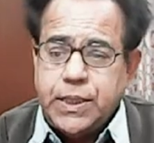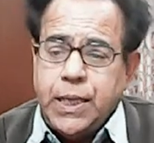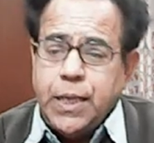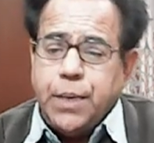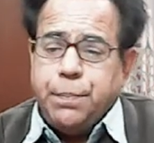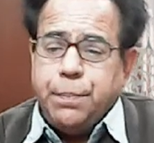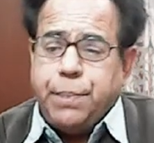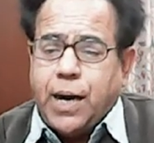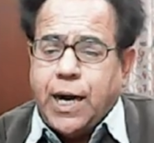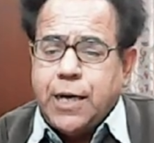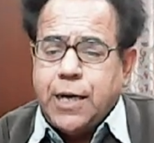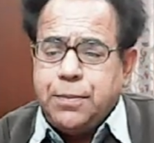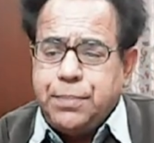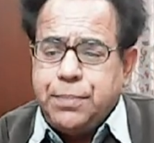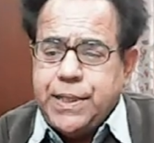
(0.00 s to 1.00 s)
Part
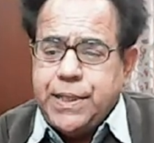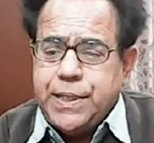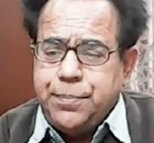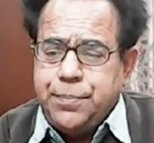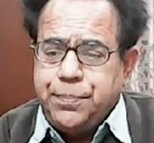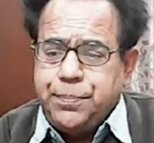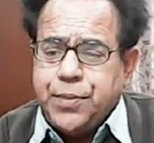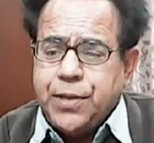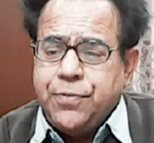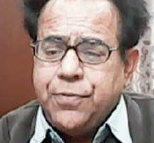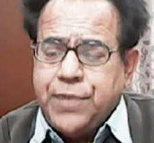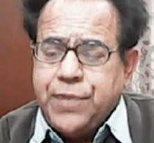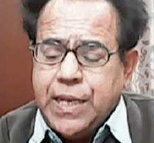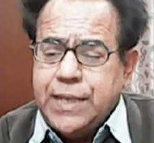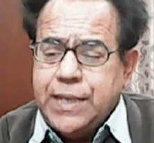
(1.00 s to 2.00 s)
B.
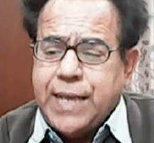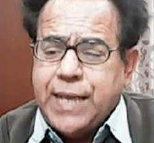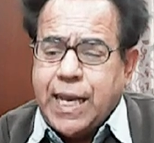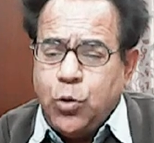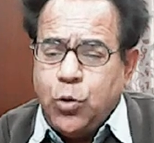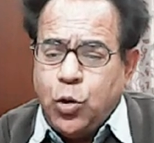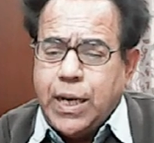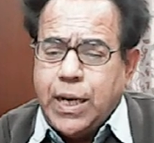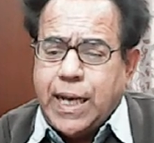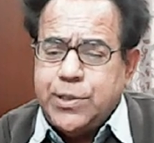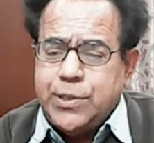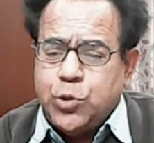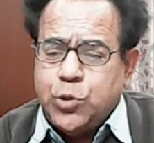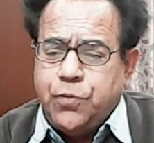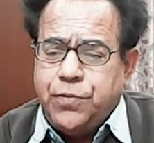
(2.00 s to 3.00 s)
Will yellow light
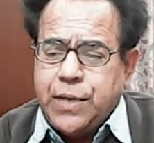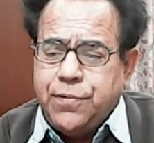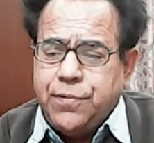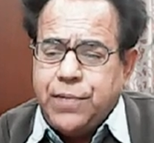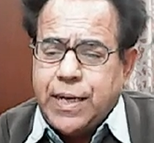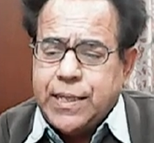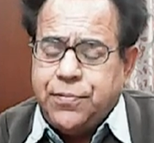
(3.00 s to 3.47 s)
of wavelength